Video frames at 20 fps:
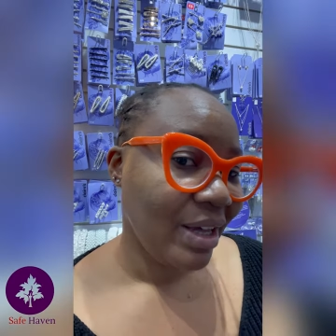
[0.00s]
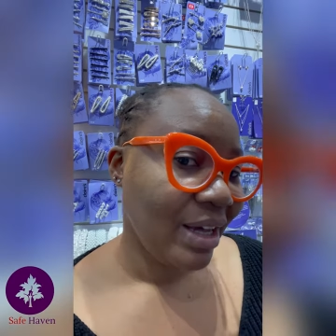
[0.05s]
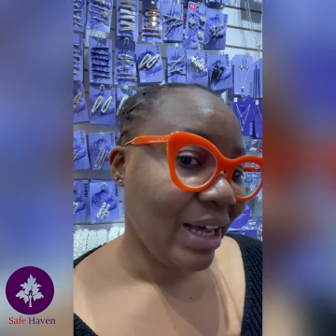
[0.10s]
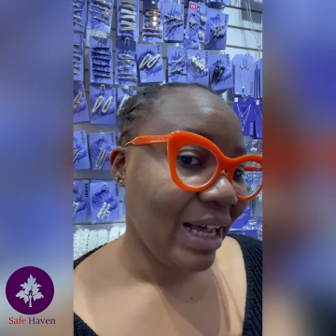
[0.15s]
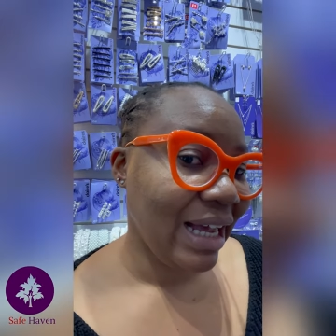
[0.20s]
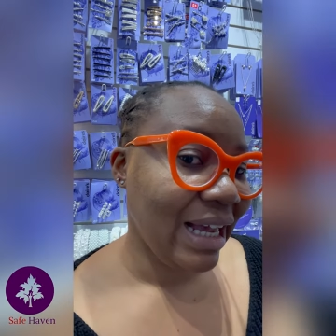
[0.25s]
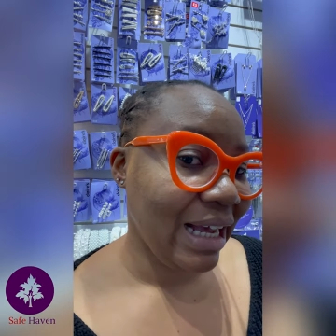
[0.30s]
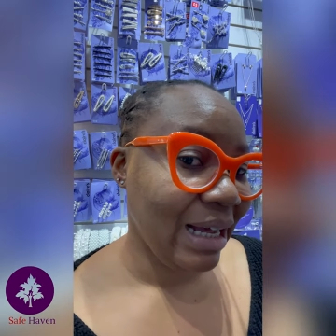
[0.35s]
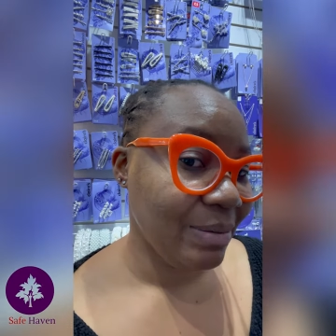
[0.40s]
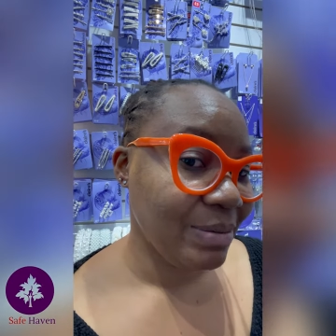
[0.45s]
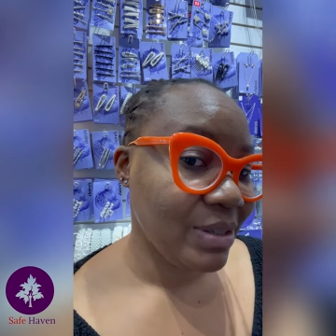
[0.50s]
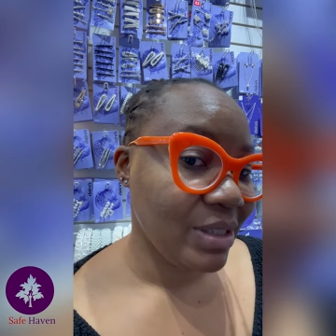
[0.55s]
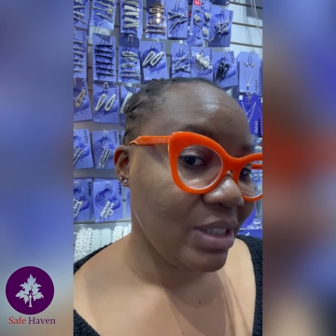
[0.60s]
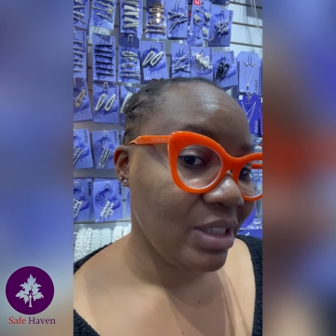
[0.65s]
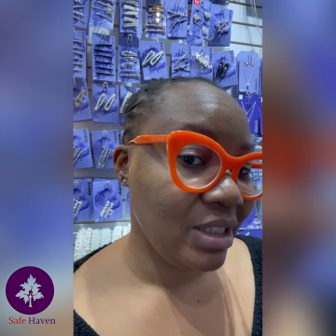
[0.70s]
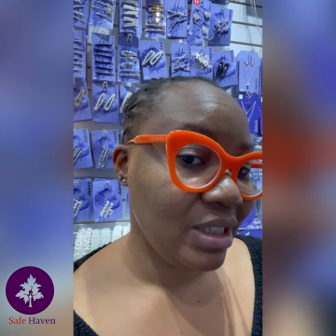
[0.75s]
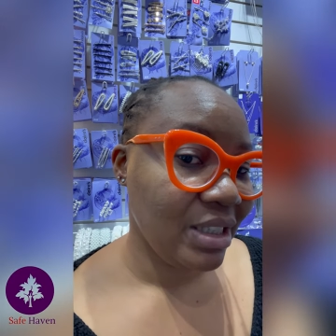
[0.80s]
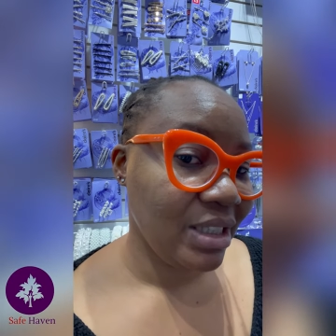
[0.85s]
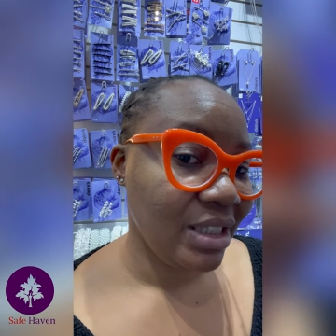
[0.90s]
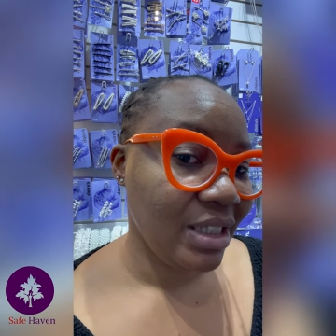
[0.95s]
I
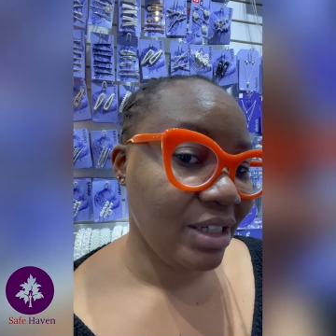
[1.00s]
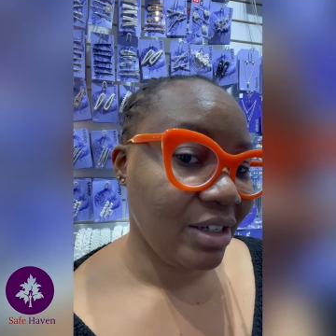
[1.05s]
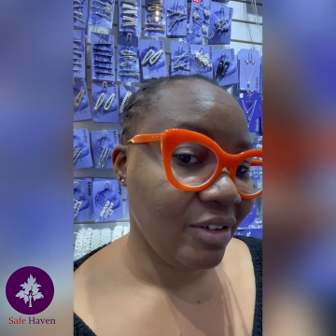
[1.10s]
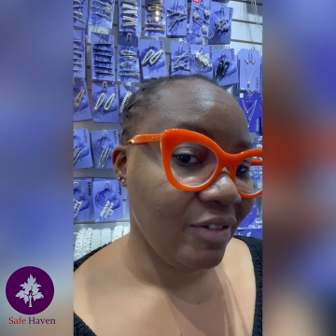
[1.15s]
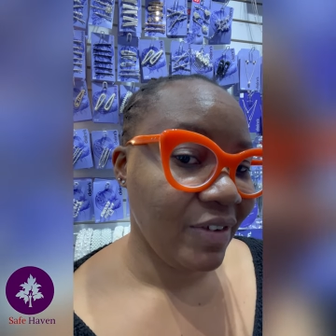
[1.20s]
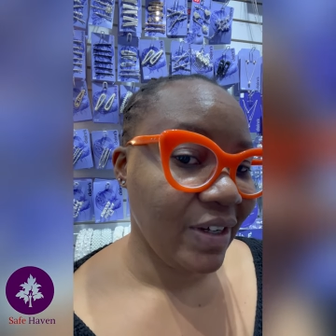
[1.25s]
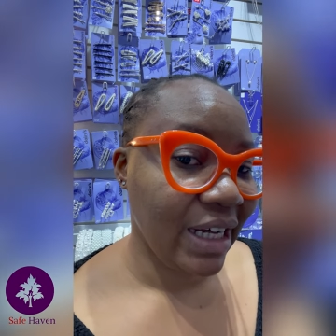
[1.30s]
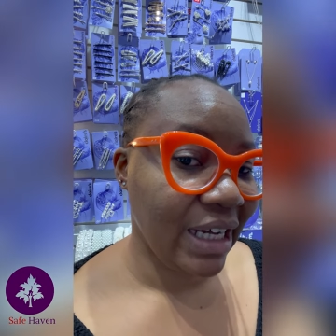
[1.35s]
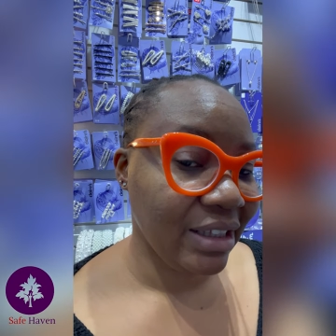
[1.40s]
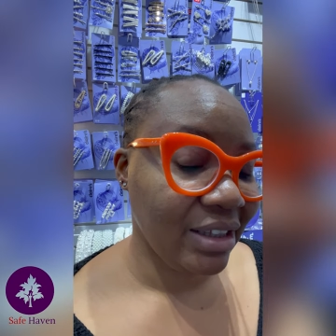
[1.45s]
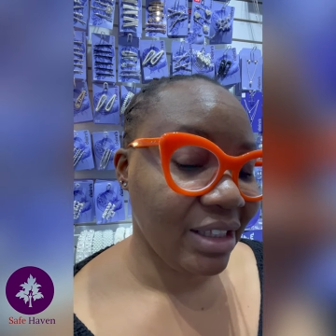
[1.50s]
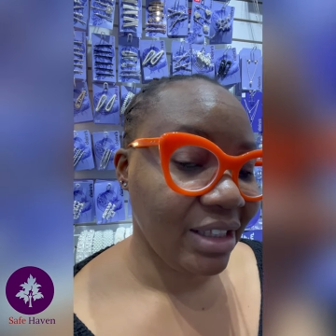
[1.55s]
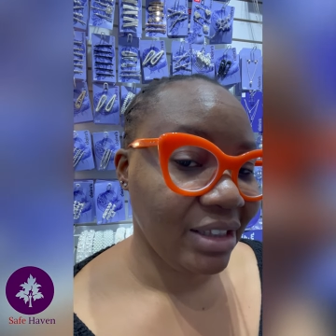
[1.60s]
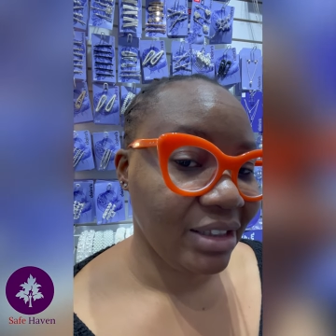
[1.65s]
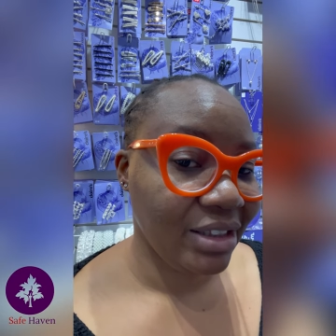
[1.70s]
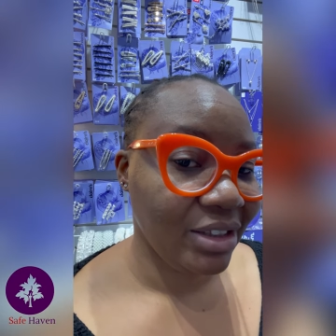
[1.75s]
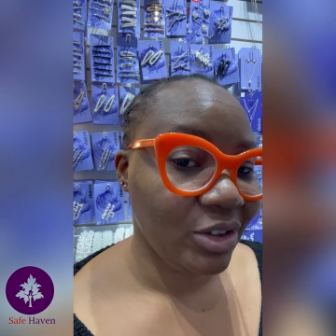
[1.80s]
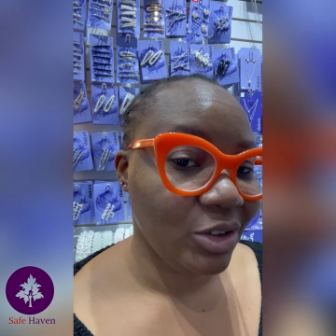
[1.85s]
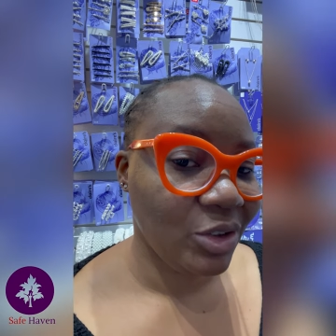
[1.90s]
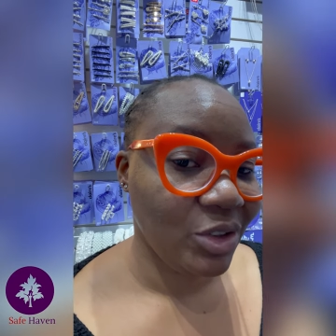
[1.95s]
absolutely love it. I think
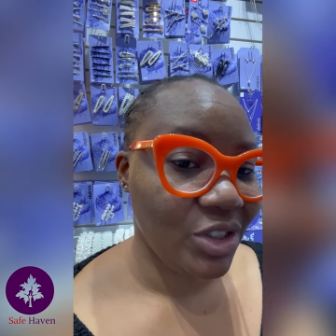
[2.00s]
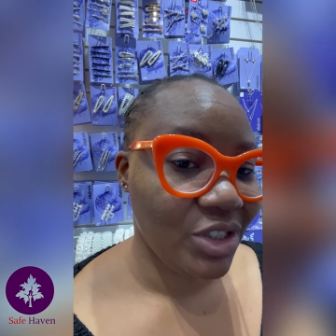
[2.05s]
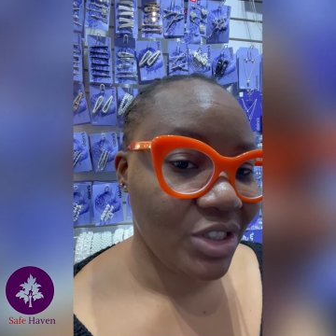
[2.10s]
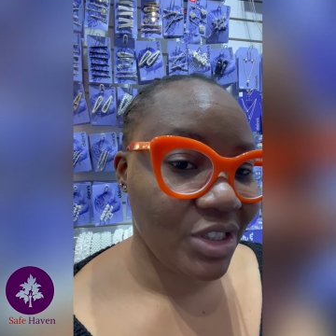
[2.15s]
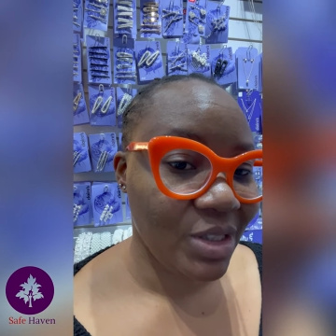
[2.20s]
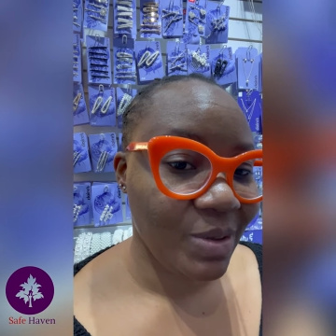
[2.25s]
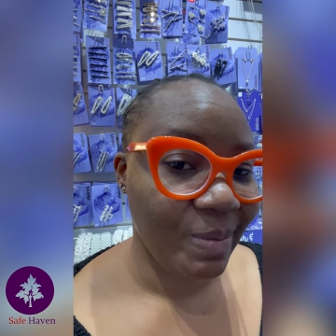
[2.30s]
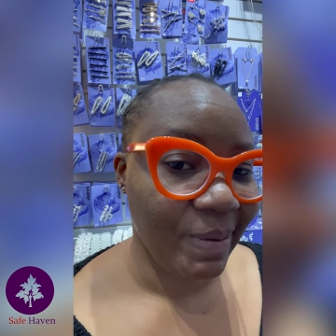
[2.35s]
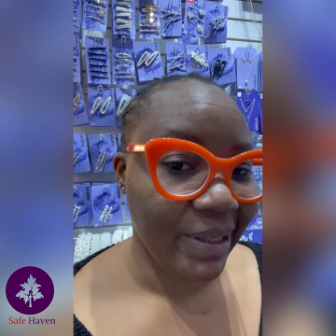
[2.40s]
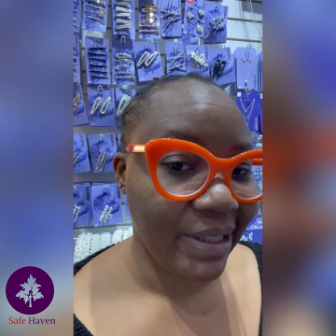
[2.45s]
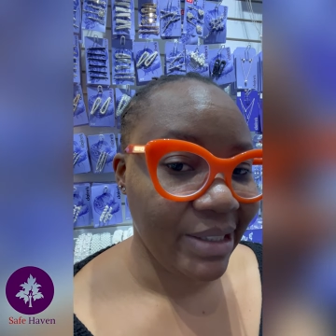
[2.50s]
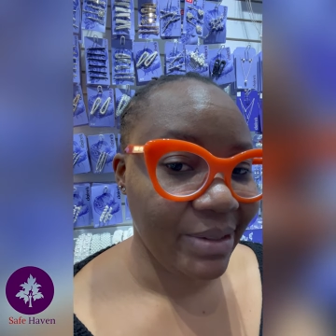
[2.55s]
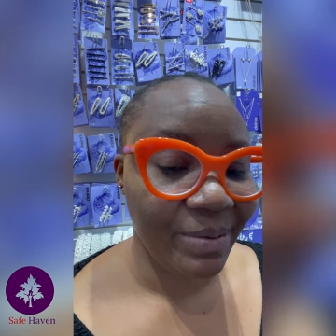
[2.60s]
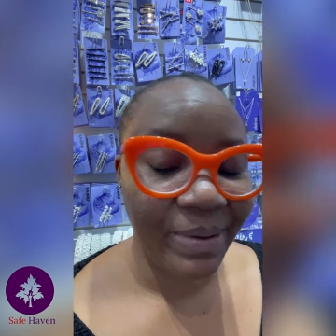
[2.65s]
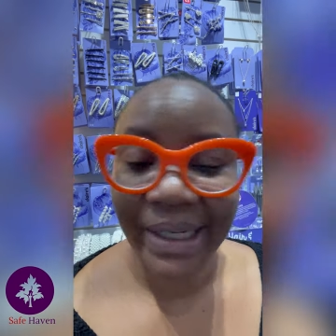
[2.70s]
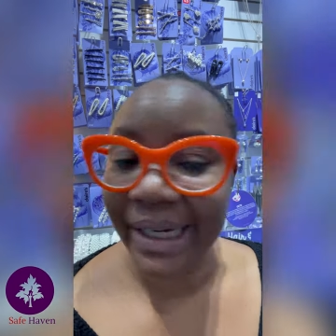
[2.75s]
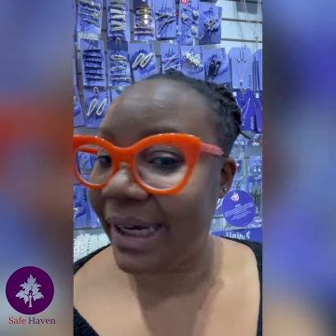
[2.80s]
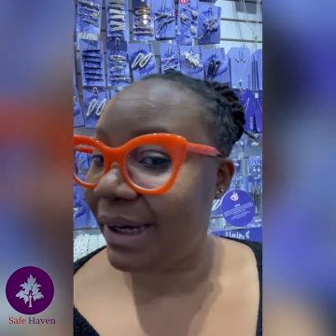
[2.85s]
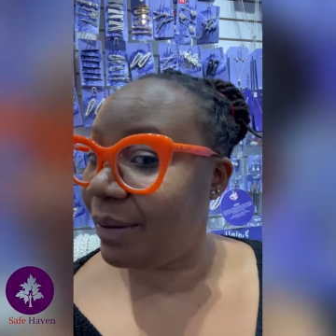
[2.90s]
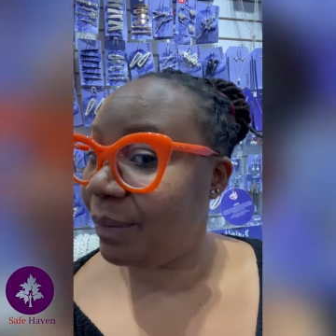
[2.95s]
they're gorgeous, by the
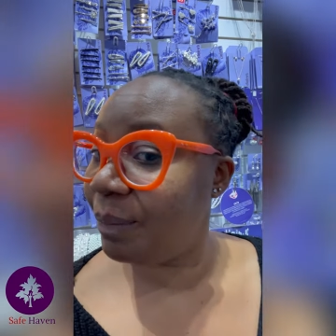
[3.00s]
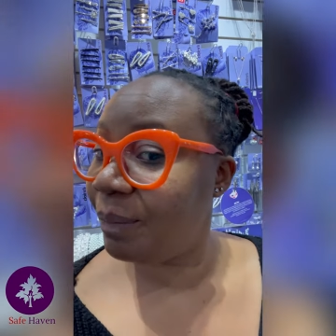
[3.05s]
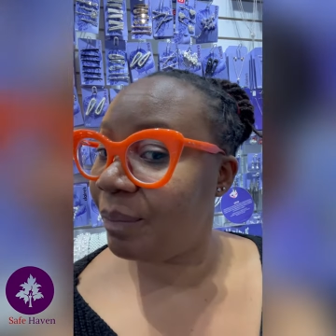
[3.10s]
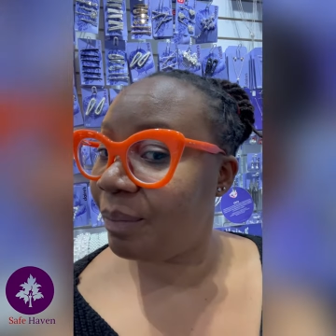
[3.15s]
way.